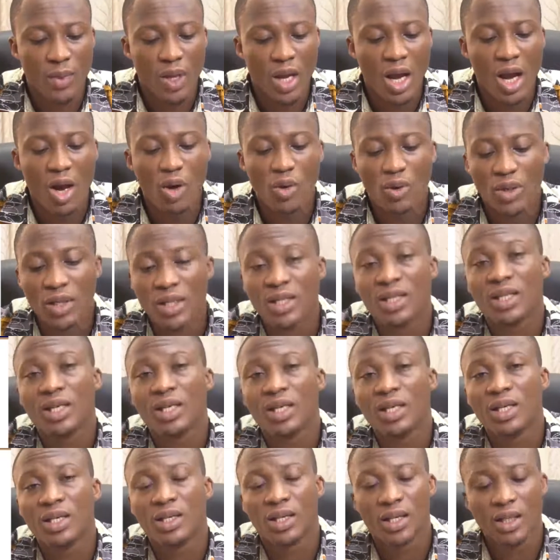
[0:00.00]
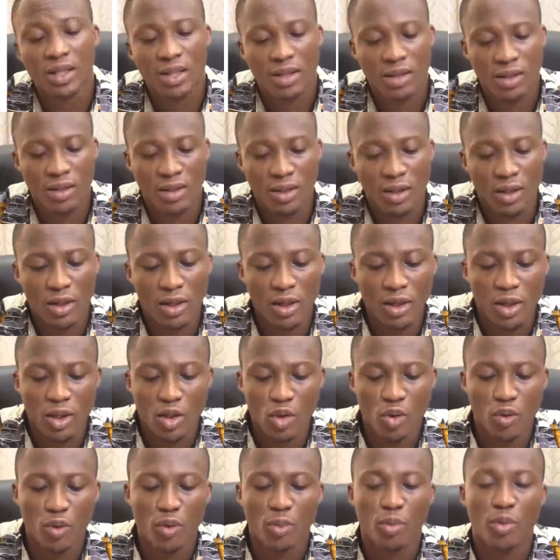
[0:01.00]
How easy is it
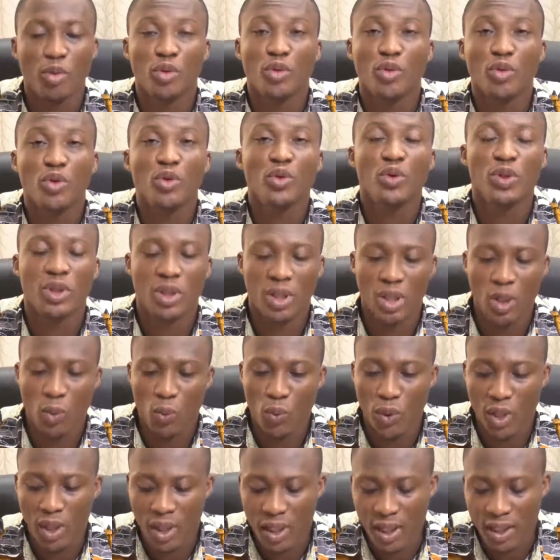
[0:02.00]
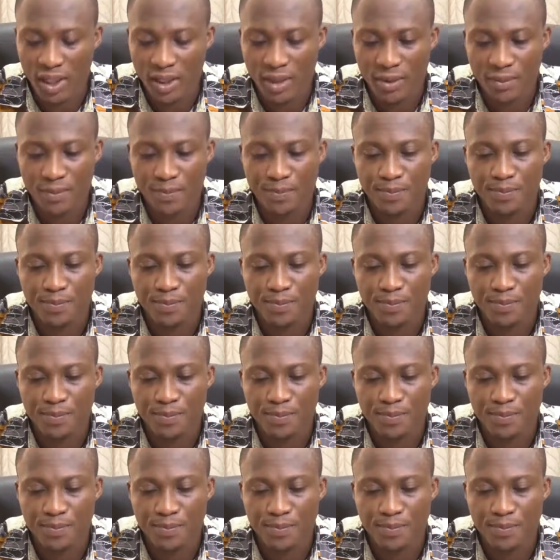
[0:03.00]
to reproduce the weakness?